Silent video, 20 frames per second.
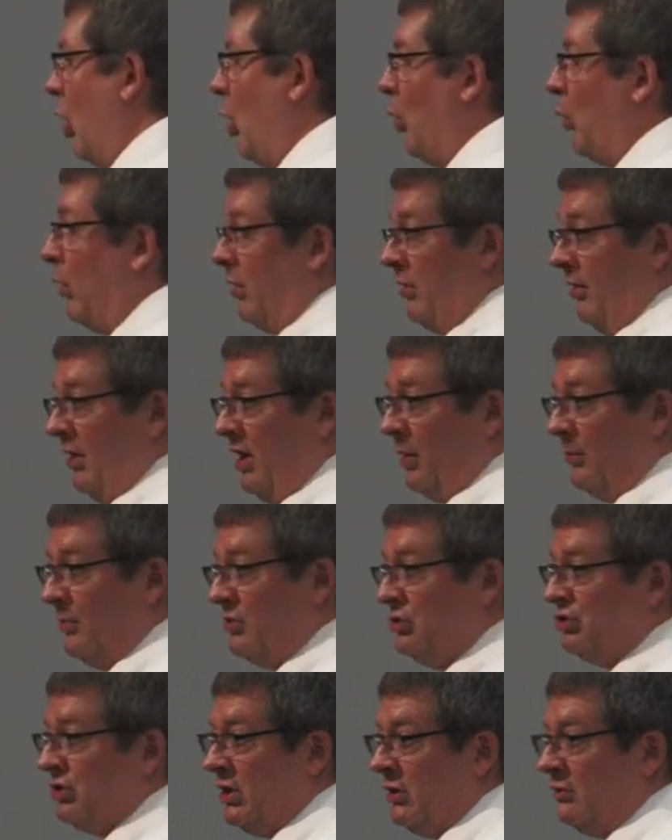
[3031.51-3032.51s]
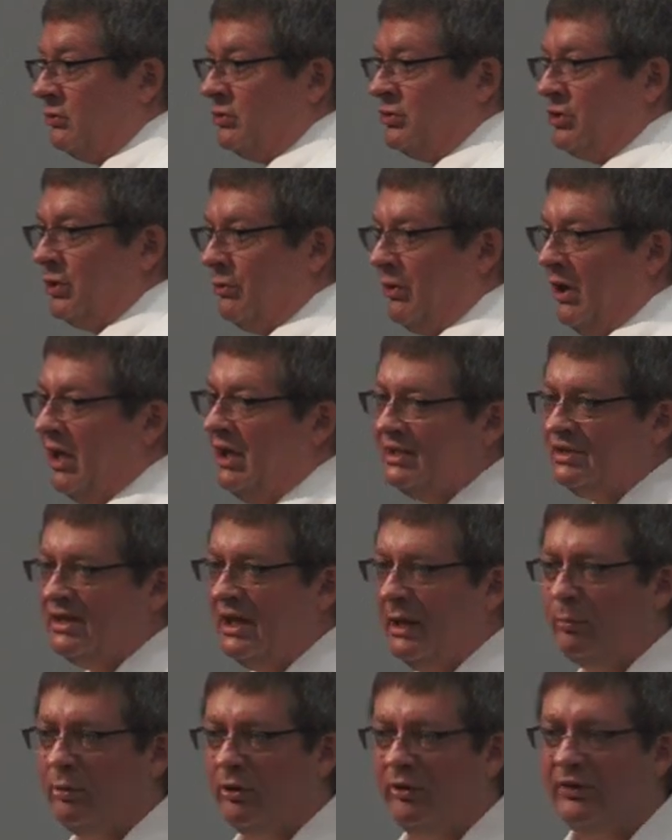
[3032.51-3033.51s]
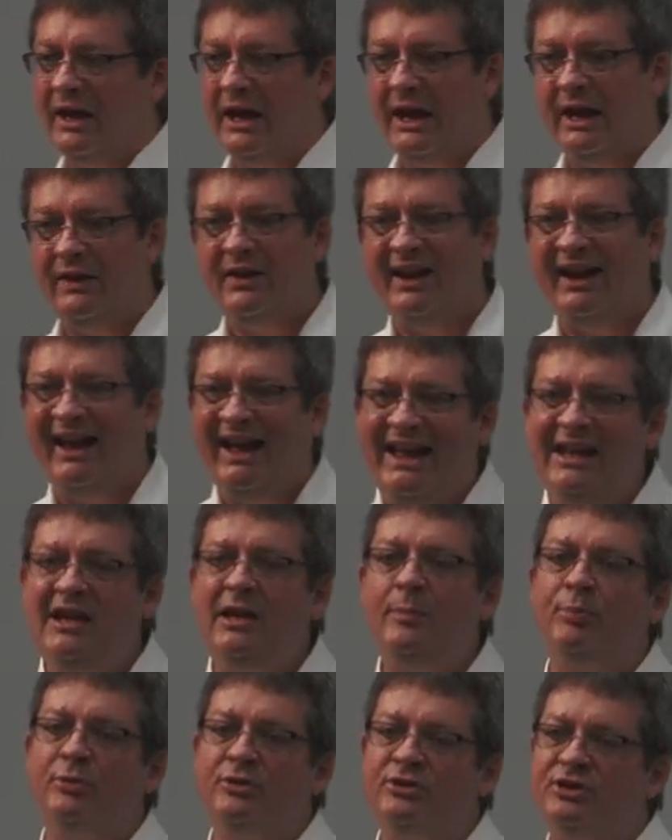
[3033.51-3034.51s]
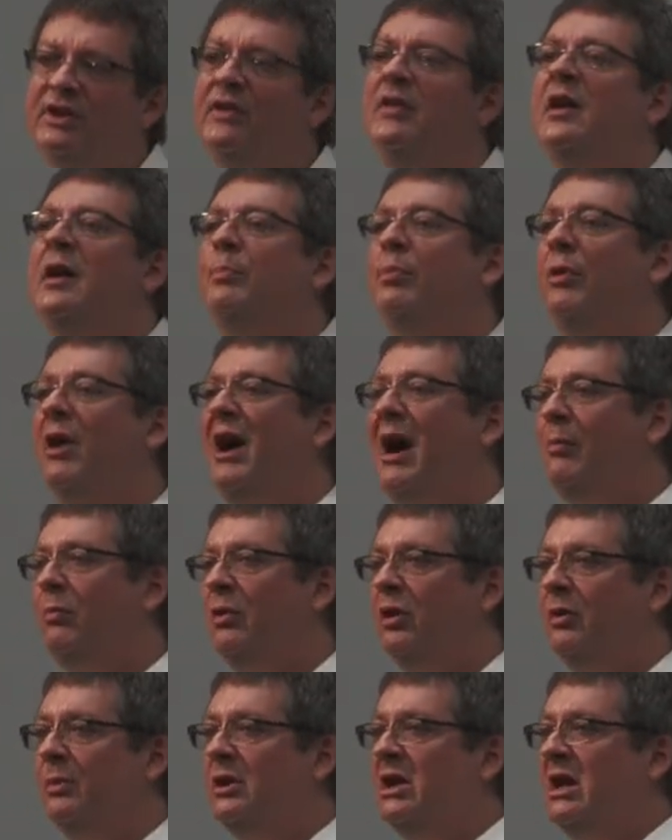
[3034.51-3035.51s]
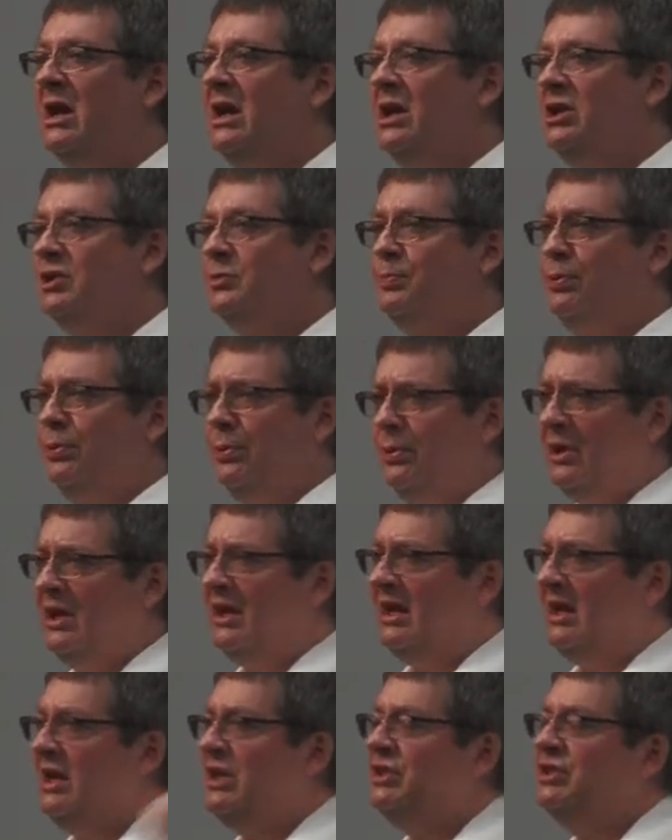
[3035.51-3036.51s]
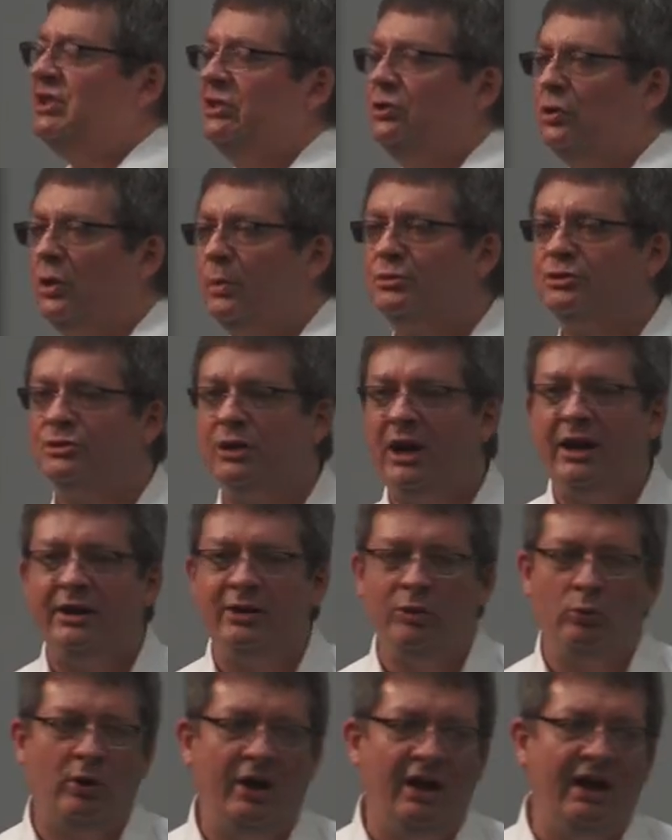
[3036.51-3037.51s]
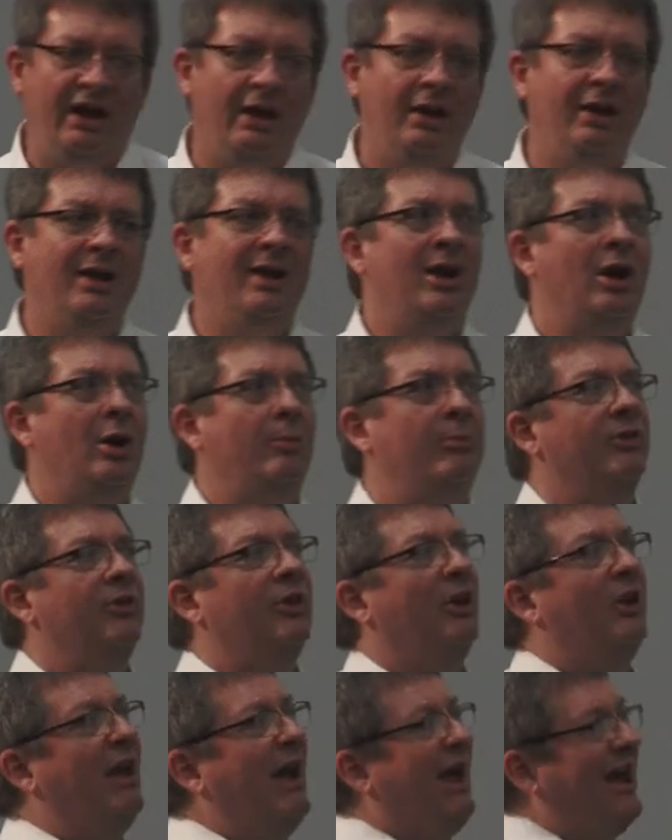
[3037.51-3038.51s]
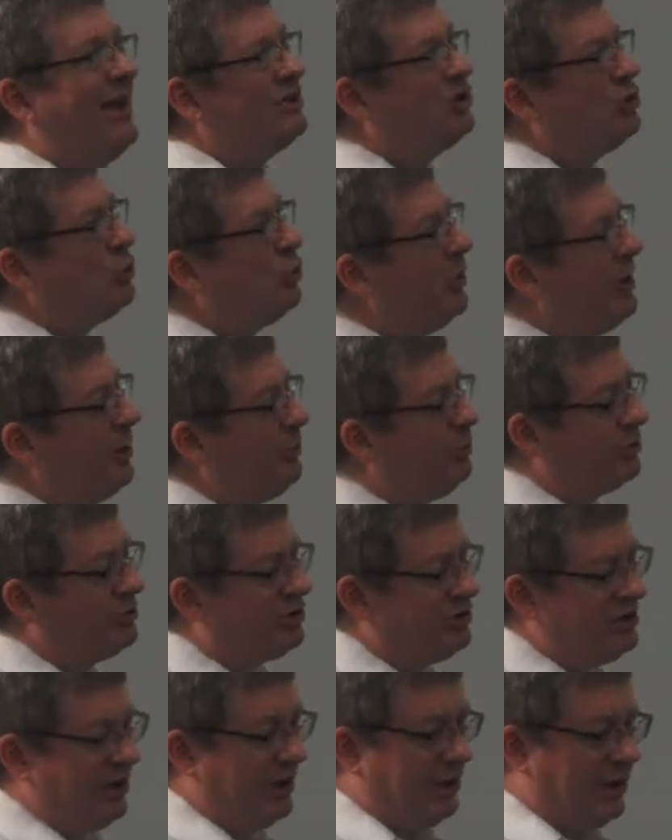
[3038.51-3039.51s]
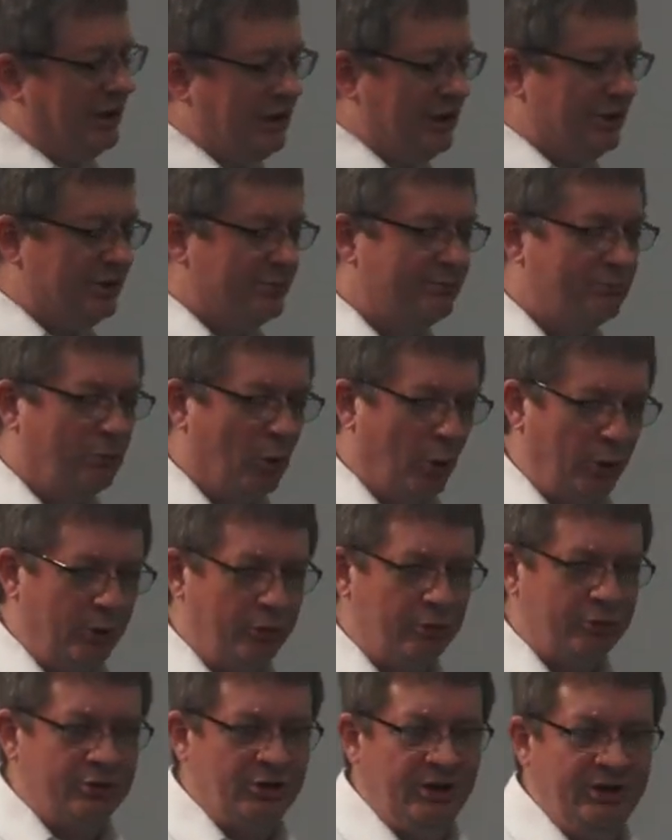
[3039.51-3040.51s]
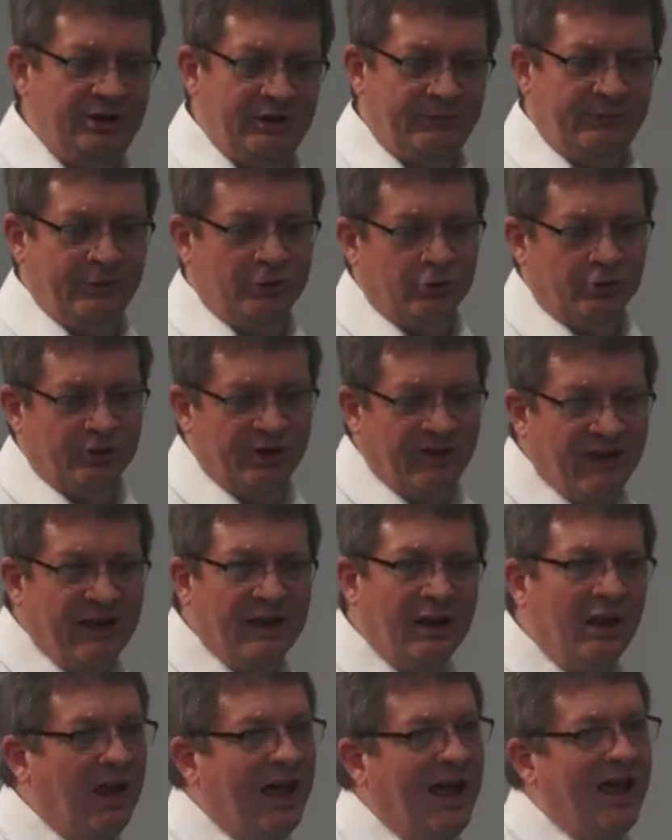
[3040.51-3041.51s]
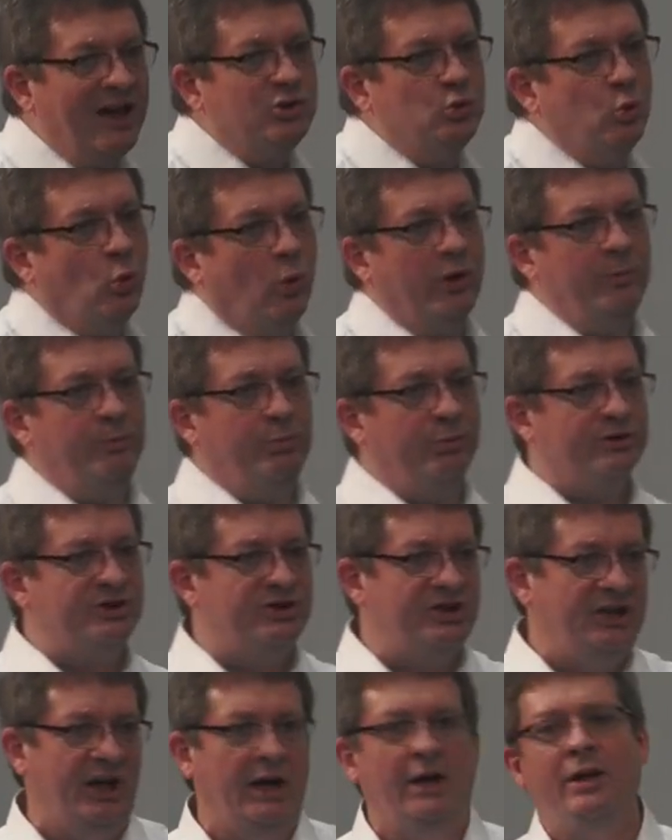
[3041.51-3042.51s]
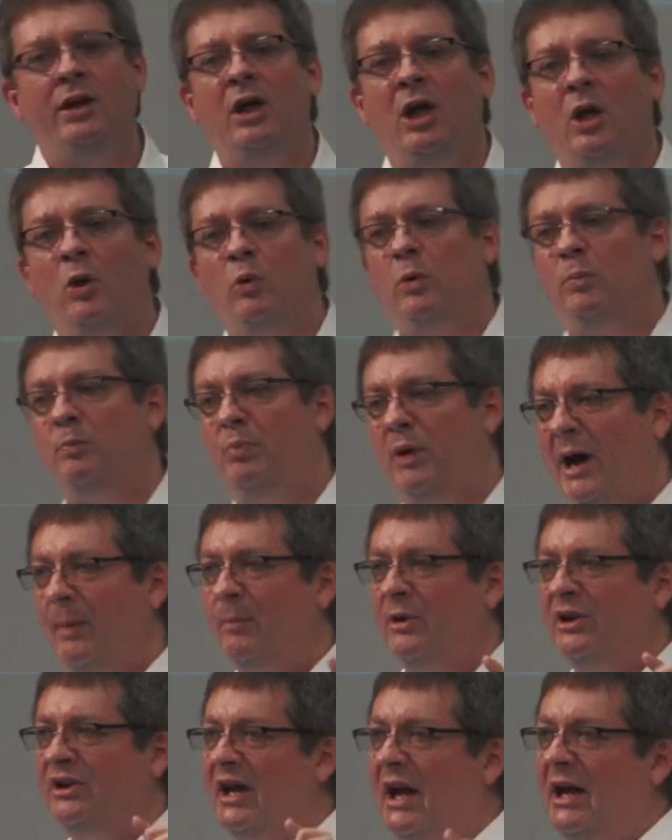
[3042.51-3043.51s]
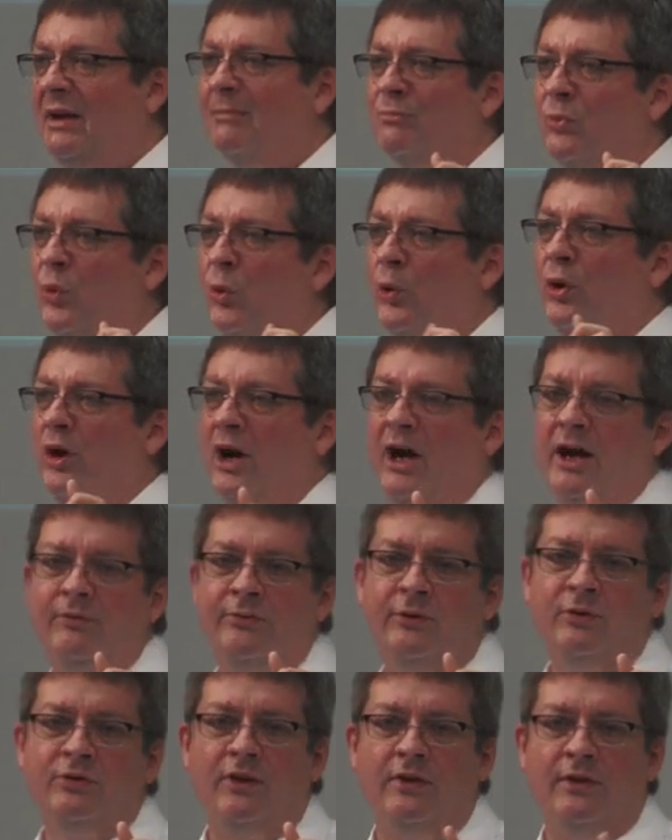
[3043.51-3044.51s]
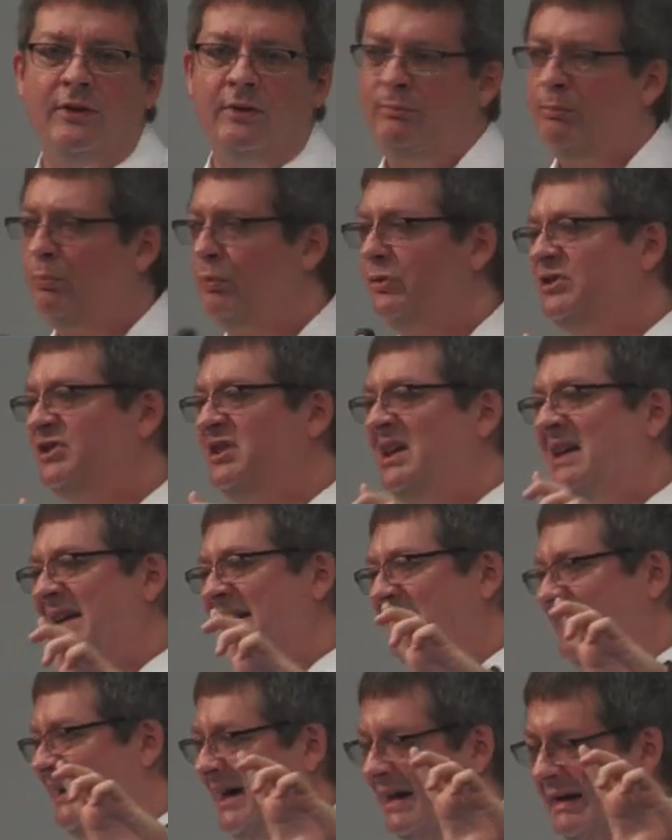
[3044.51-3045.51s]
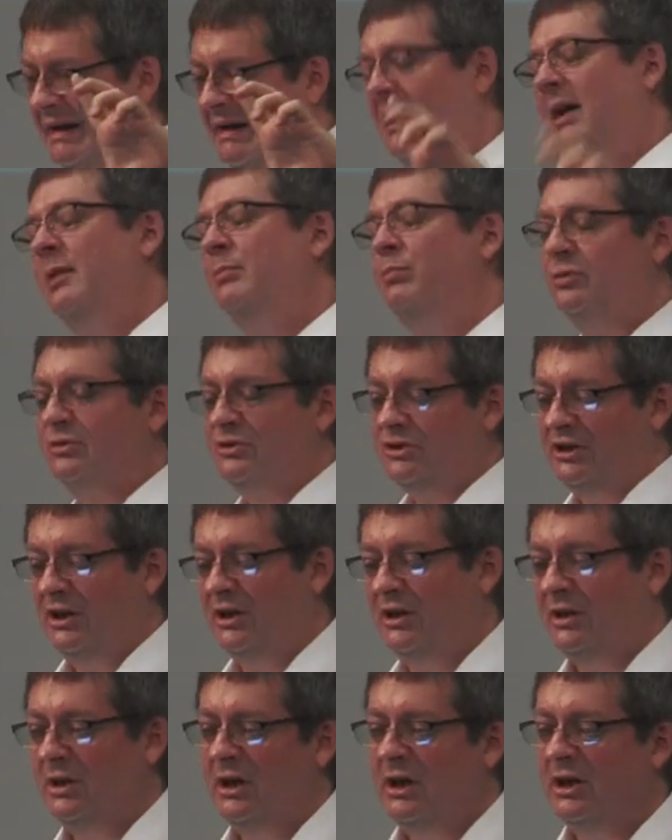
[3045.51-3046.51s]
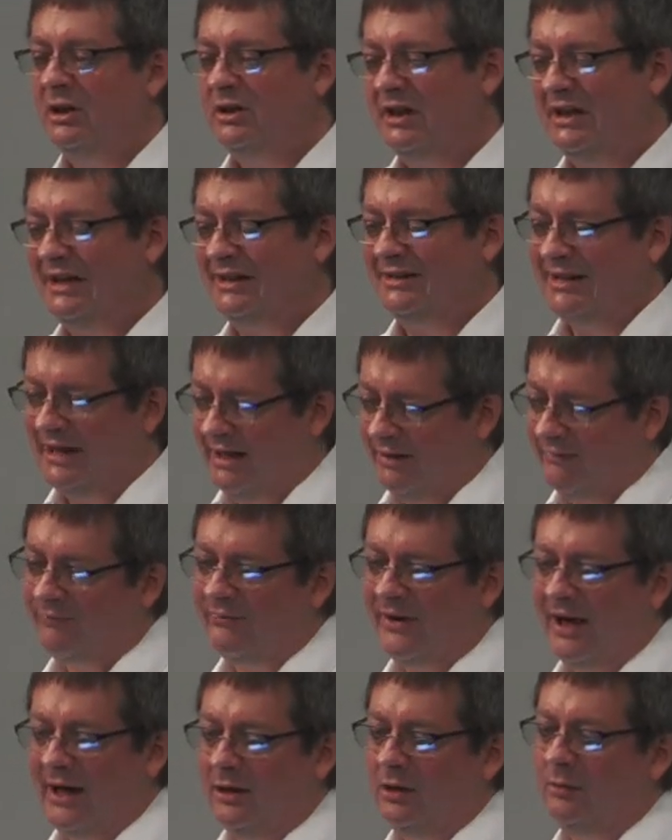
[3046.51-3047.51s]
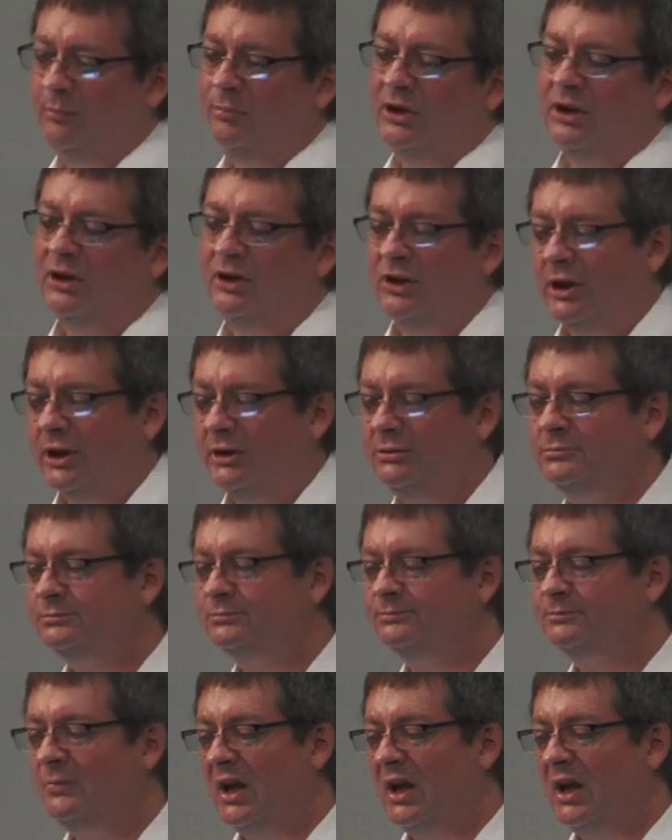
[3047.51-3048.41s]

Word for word: ORM in general is a great example of that, that 80% of that problem is pretty easy to abstract away, but the last 20% is murderously difficult, and that last 1% will probably take more effort than the preceding 99% to get that final bit done.